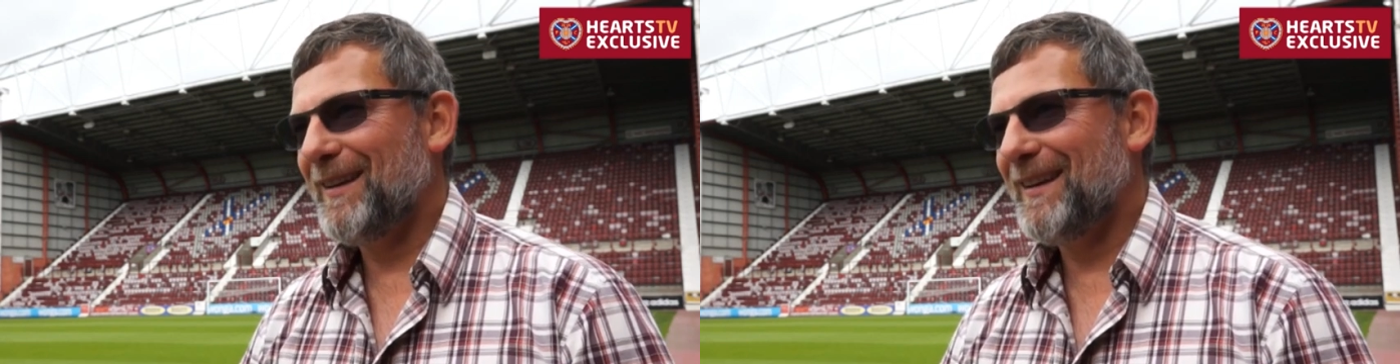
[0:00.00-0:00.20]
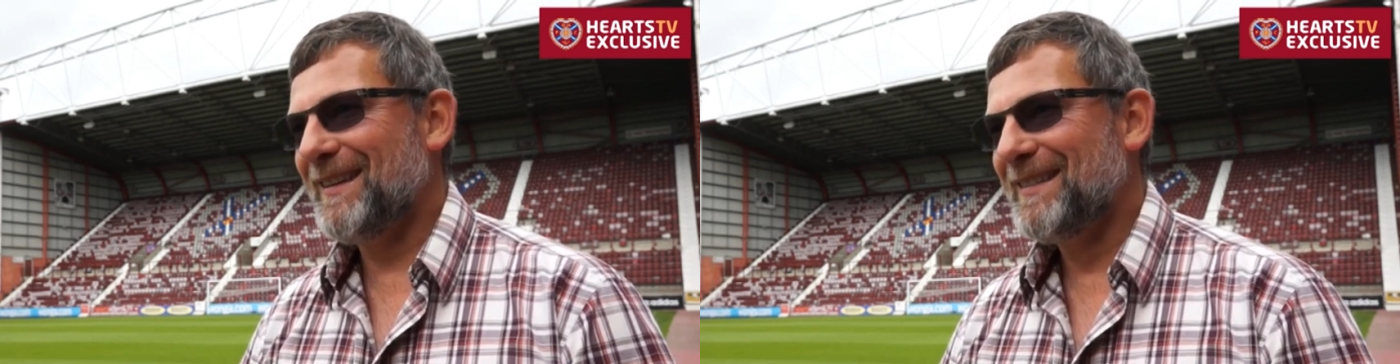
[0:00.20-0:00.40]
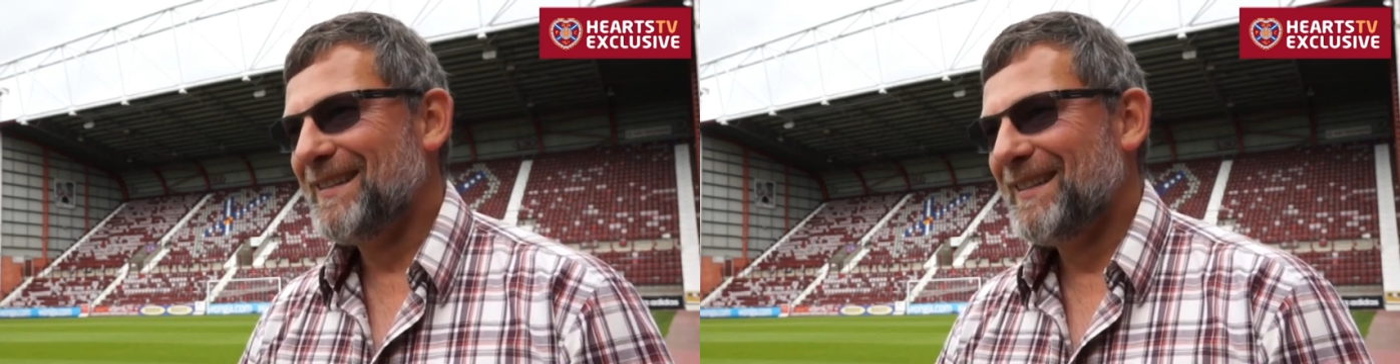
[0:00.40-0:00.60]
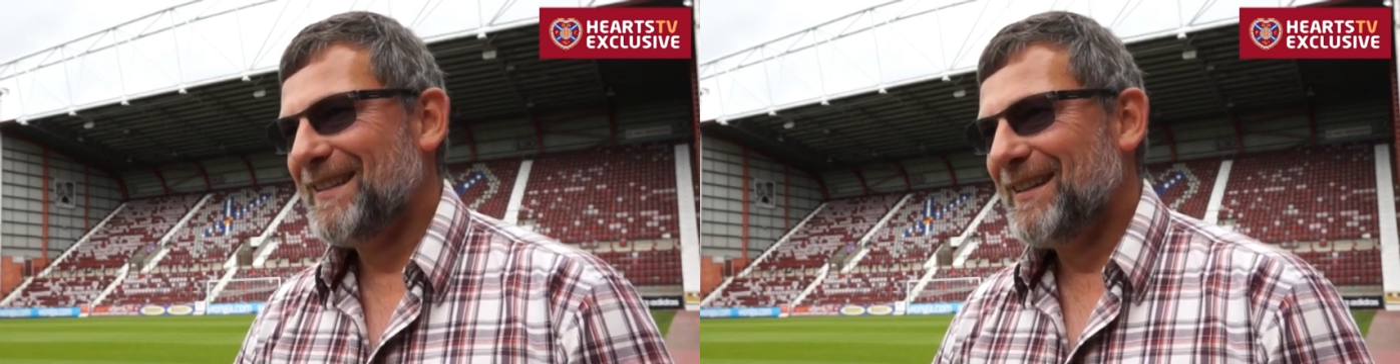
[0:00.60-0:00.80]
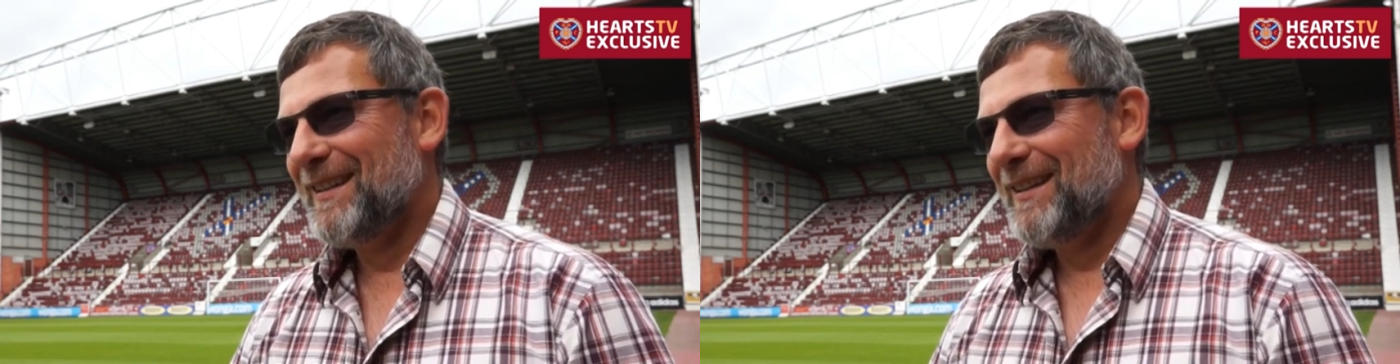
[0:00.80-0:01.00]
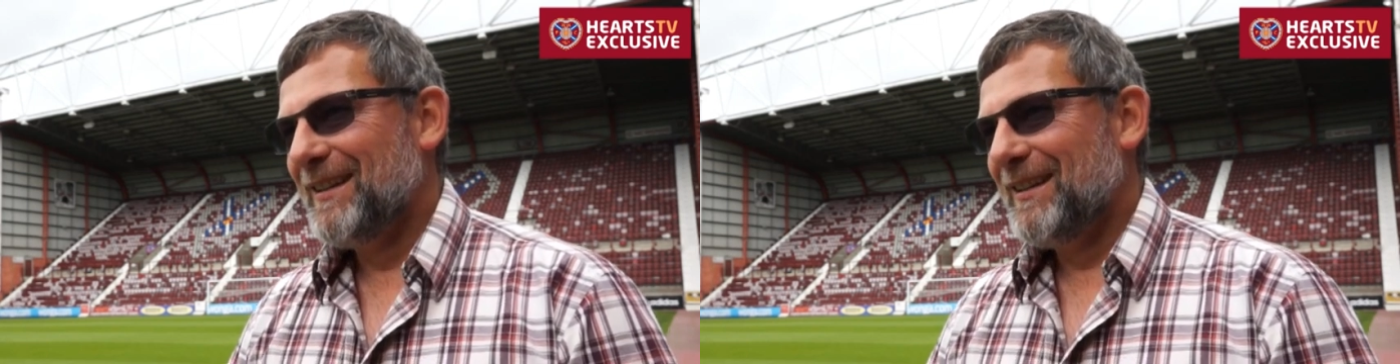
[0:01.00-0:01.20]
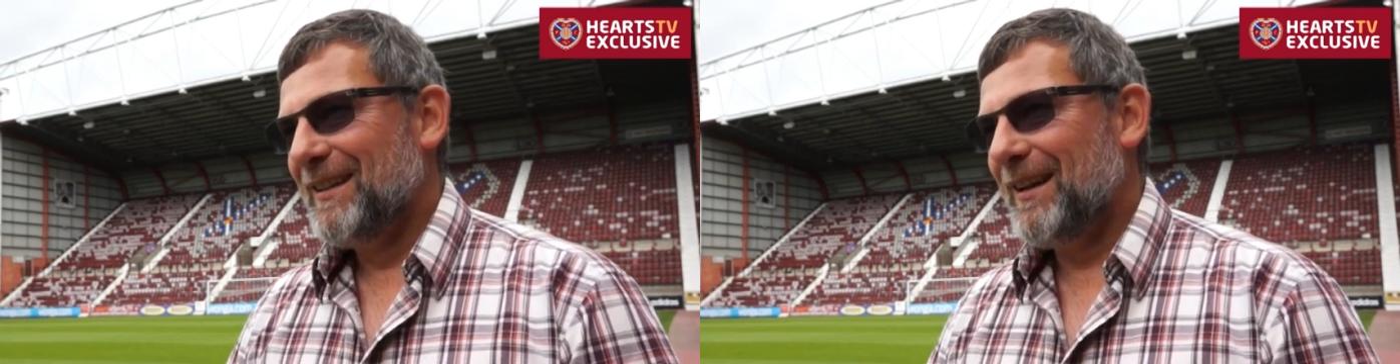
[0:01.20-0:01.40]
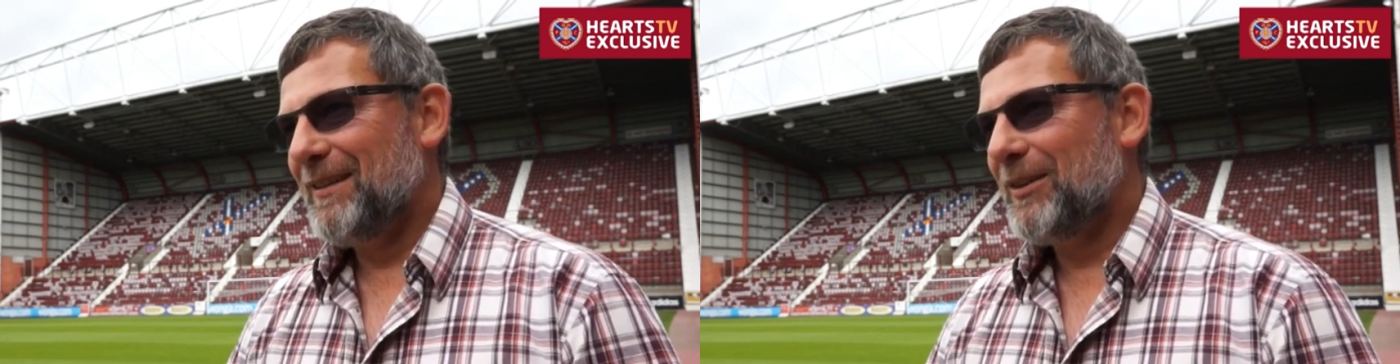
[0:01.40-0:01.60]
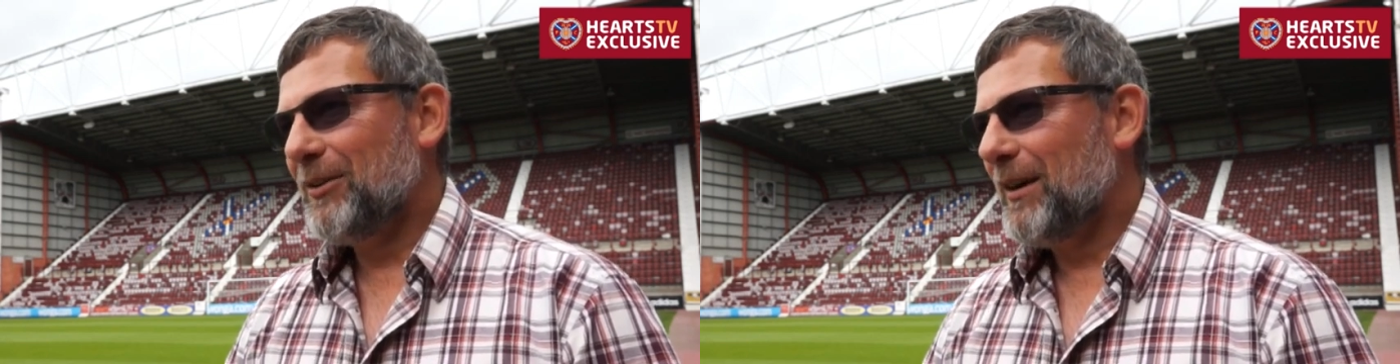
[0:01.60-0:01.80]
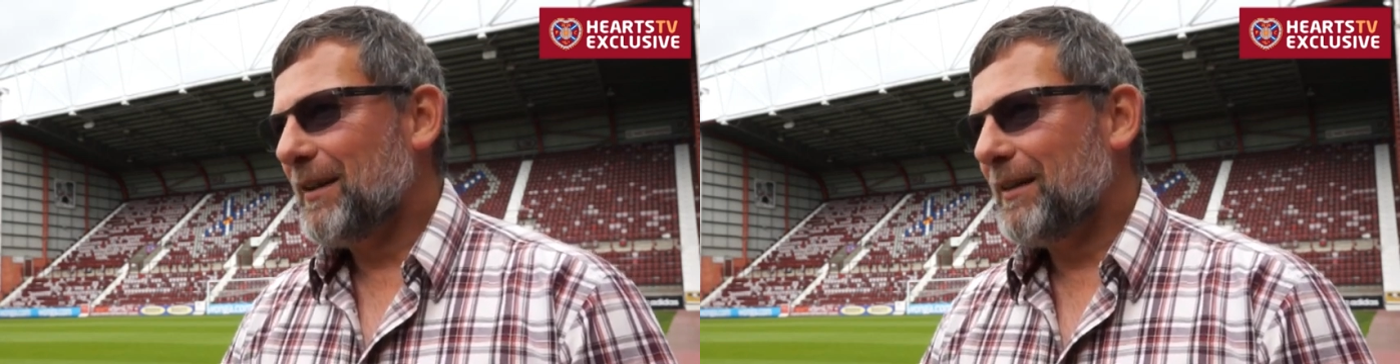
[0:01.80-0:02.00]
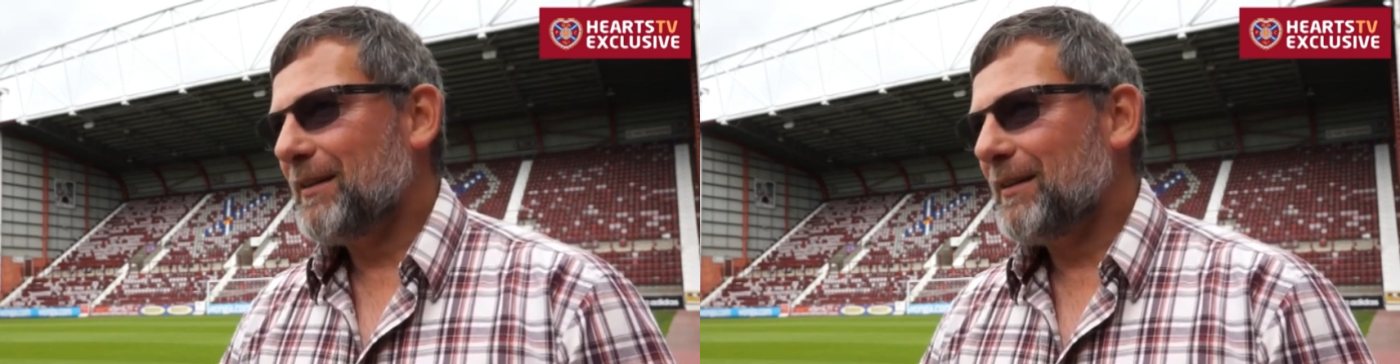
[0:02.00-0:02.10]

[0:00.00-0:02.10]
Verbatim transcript: uh, and you know, I,